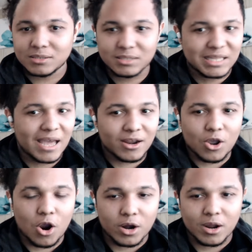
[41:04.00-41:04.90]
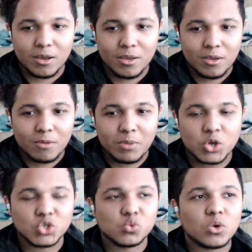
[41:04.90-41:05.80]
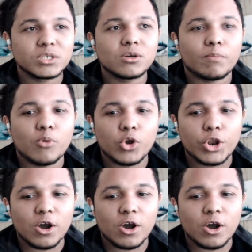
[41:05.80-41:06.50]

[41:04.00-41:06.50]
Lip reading: than Karna, because what's the point